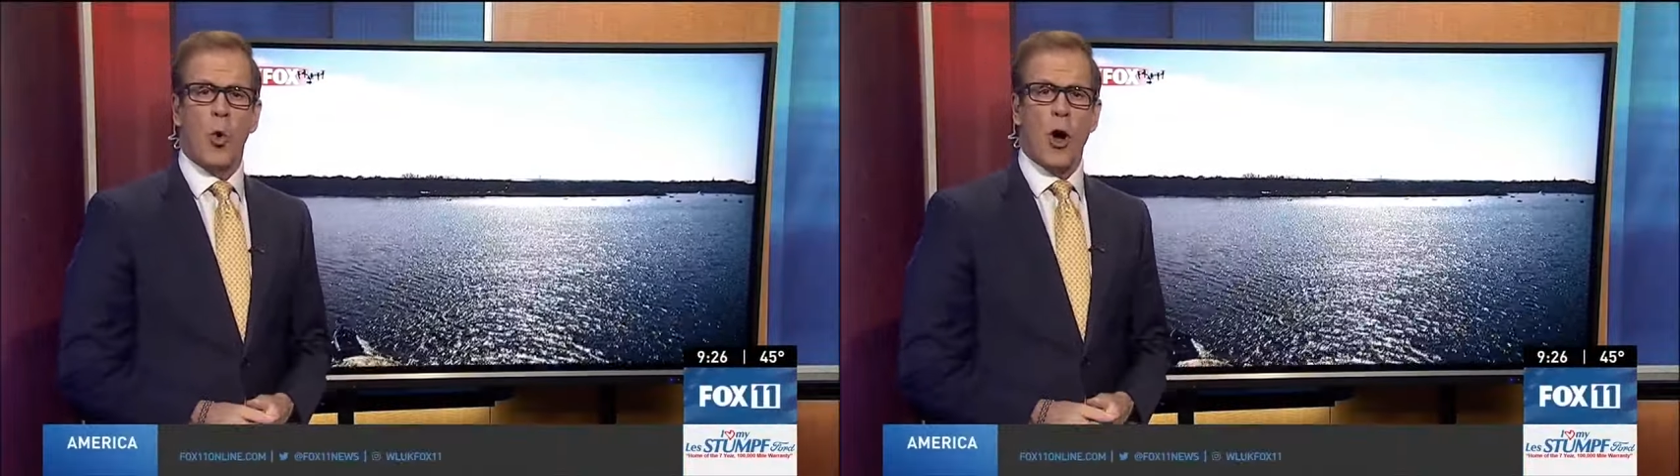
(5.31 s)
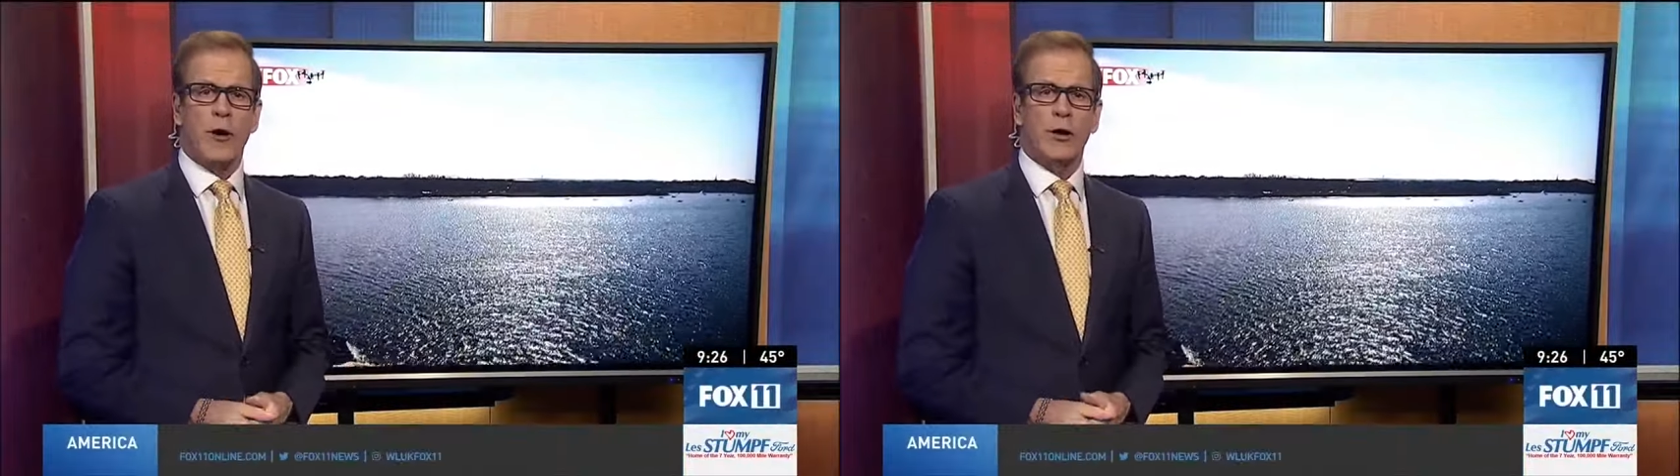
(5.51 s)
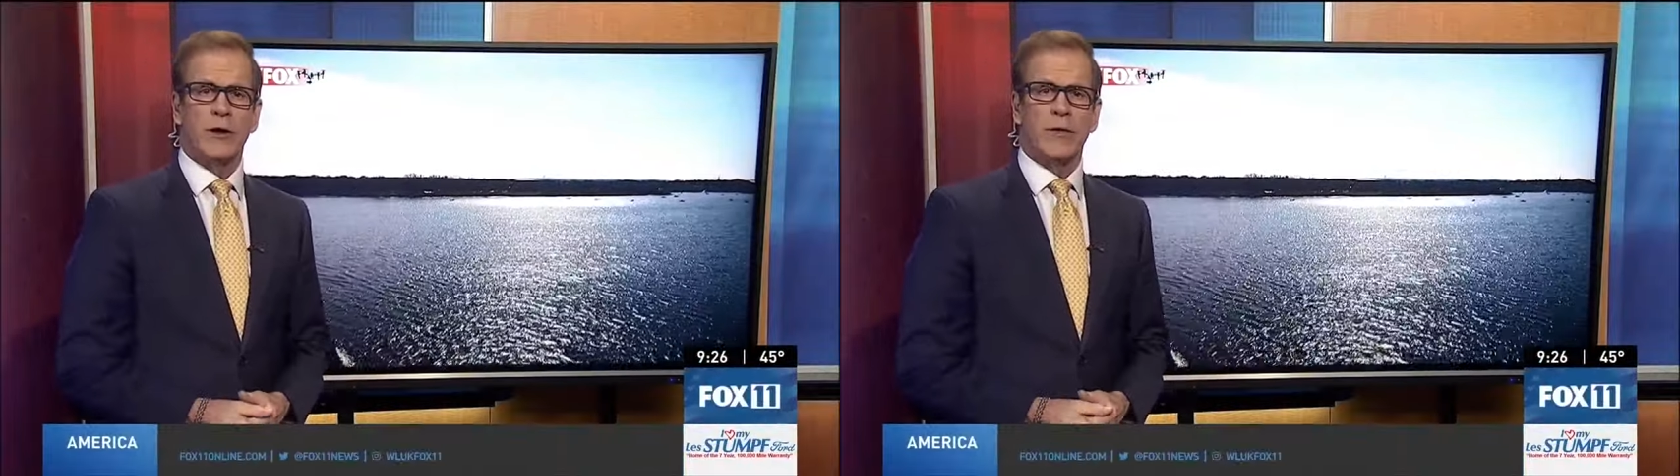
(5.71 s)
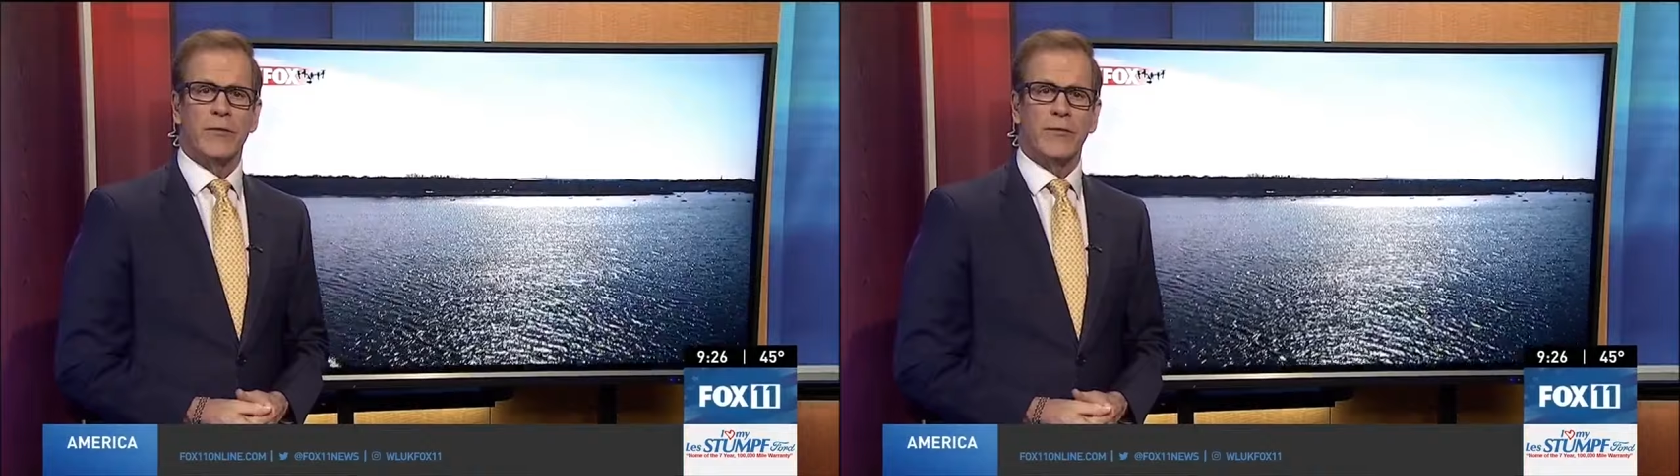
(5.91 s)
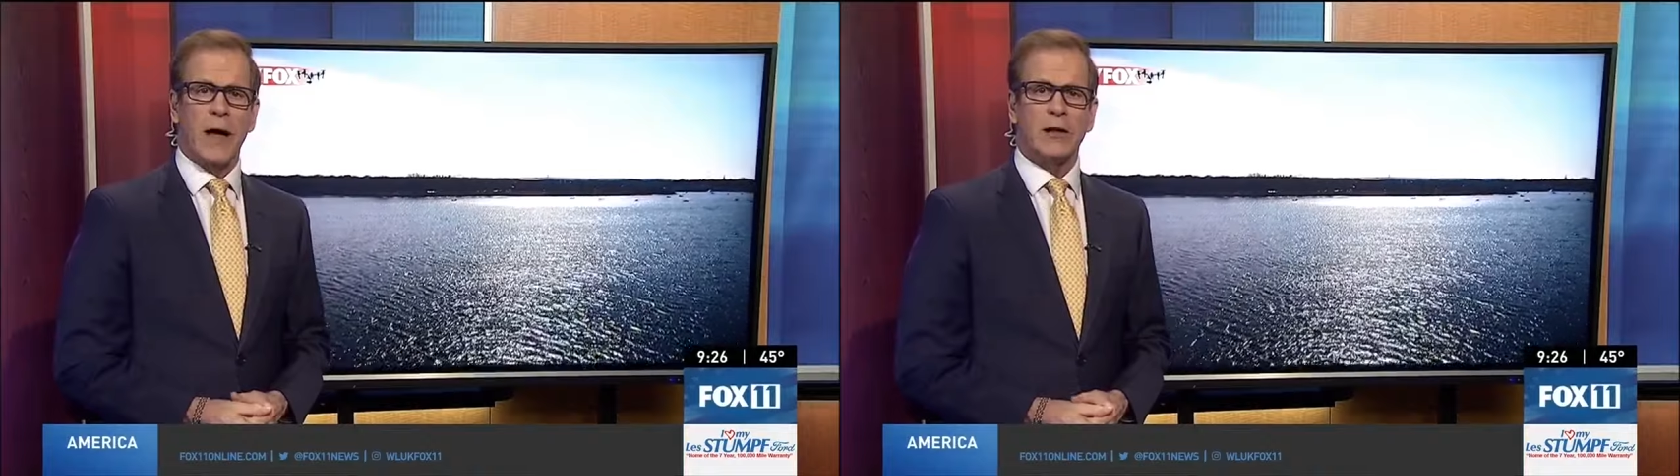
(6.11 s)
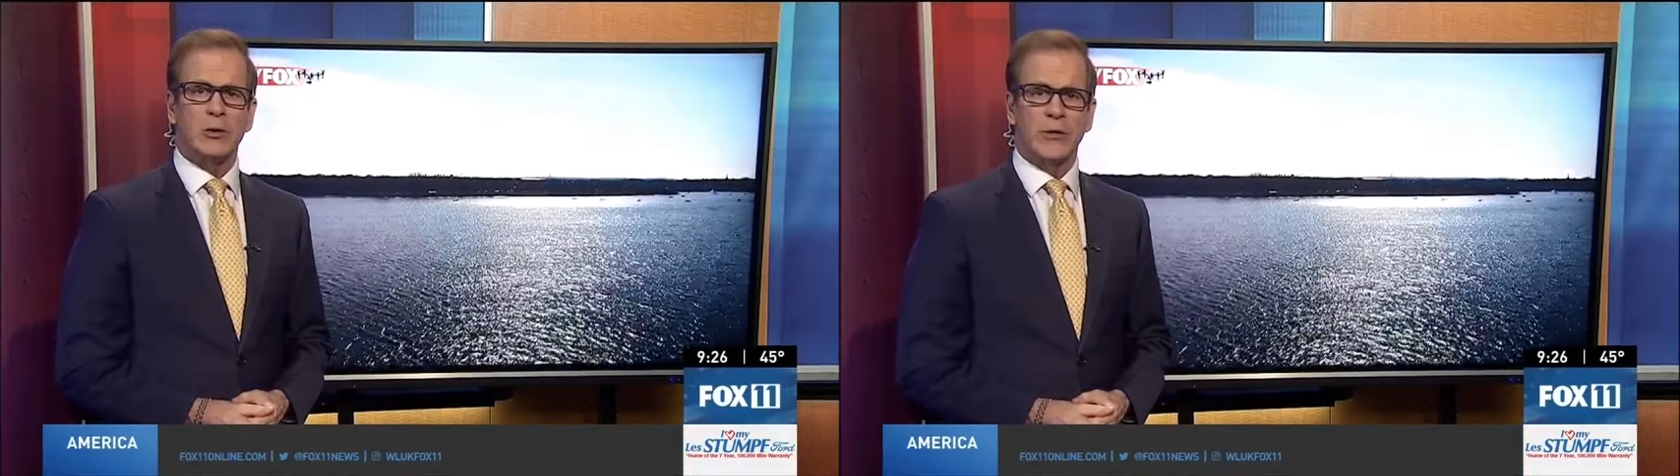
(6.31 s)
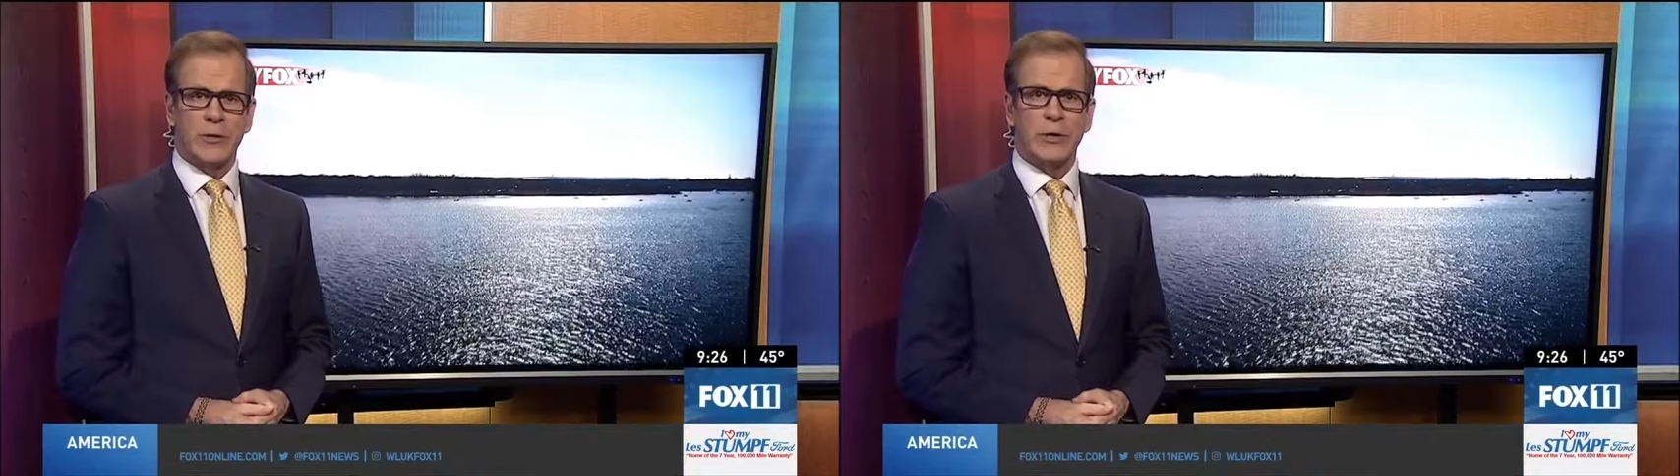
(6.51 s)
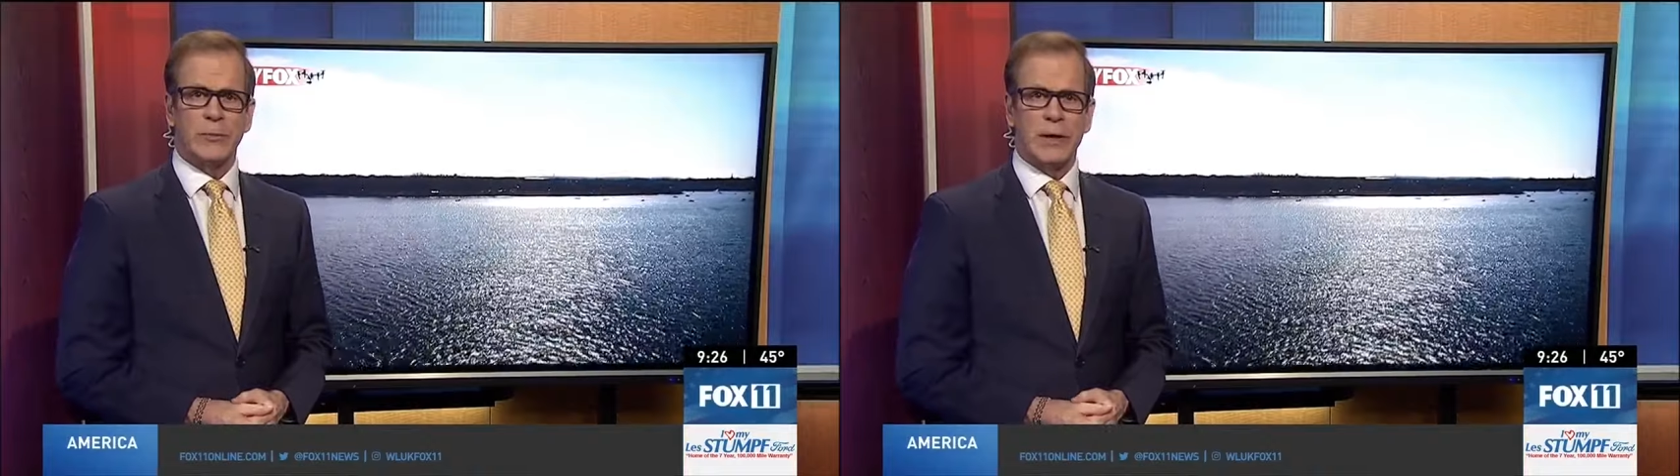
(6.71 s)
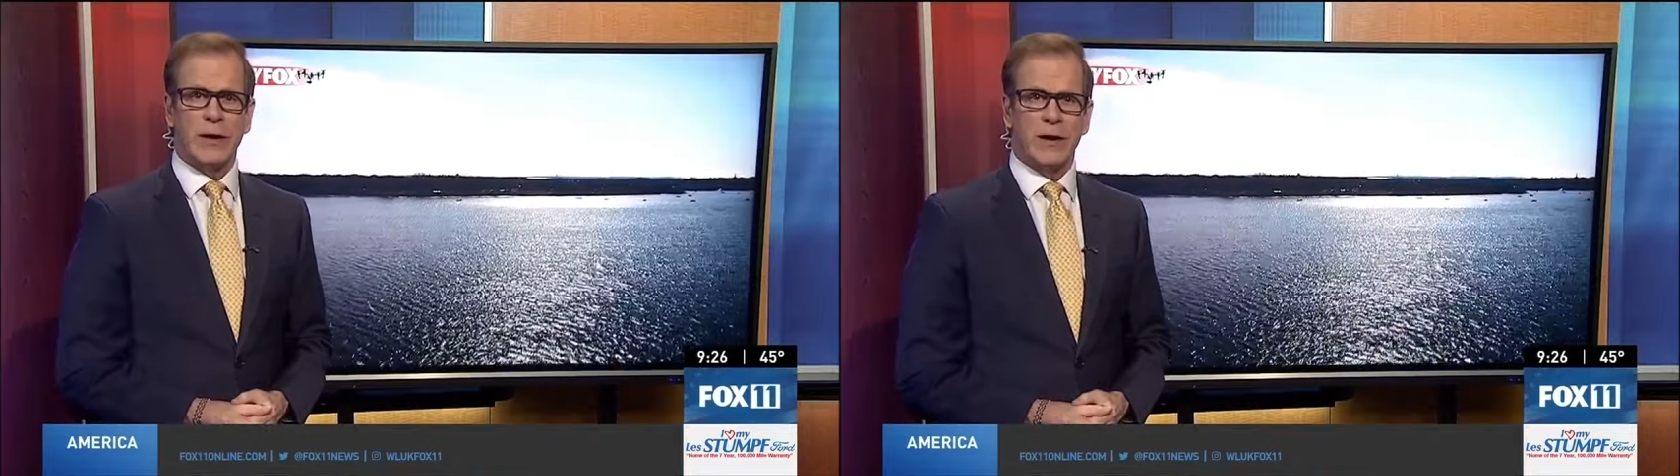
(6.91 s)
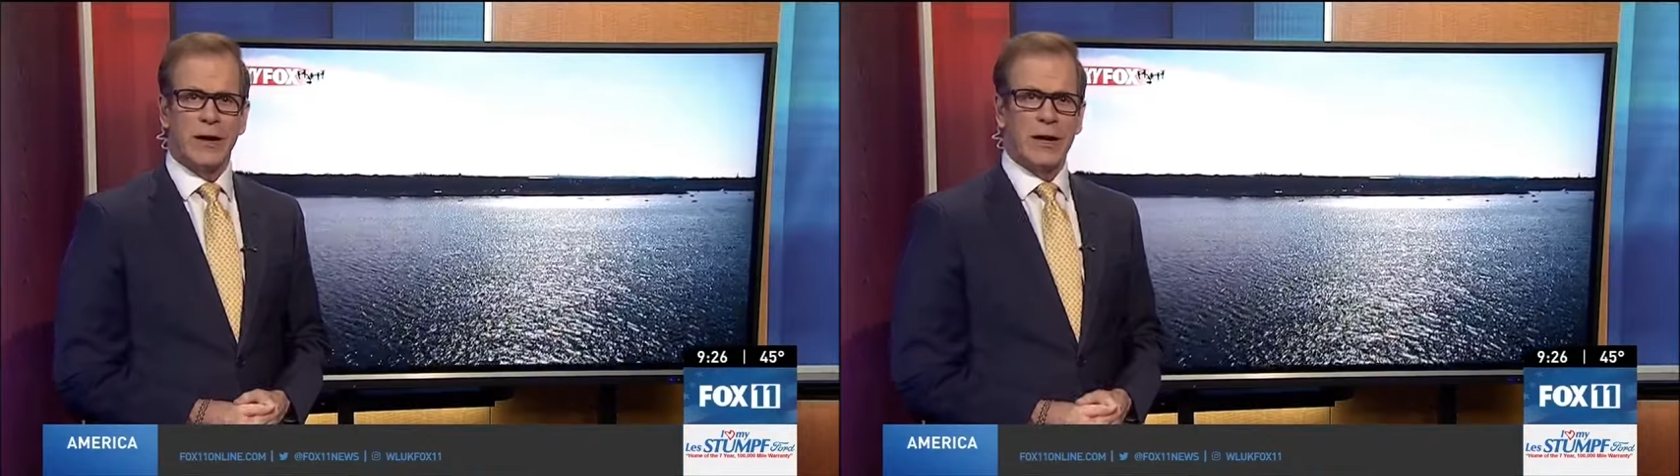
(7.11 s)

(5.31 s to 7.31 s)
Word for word: water of the Fox River in De Pere